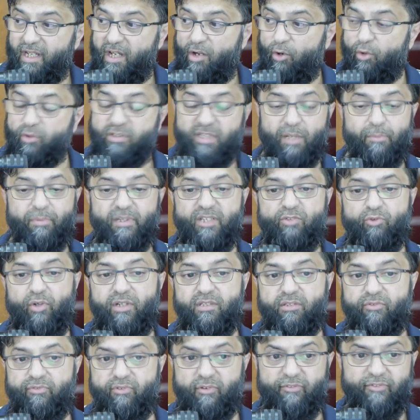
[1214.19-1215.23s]
or somebody's trying
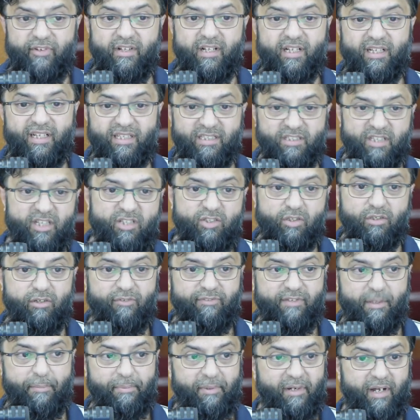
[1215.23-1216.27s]
to fulfill a condition
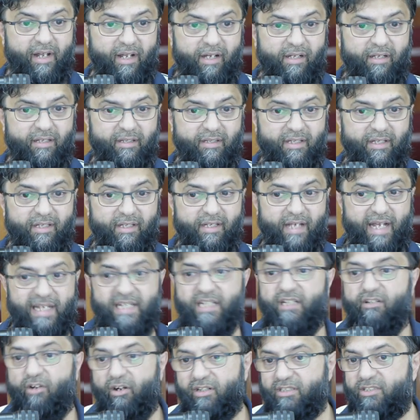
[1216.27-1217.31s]
of the prayer and
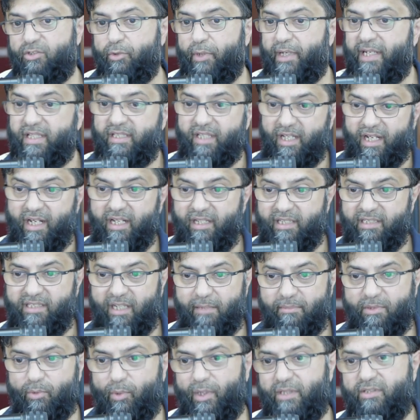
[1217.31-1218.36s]
you can't do it in the early
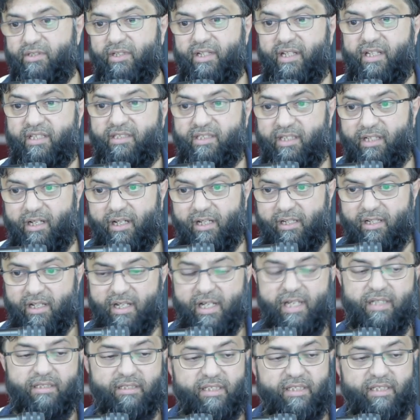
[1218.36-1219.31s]
time, the waqt al-ikhtiyar,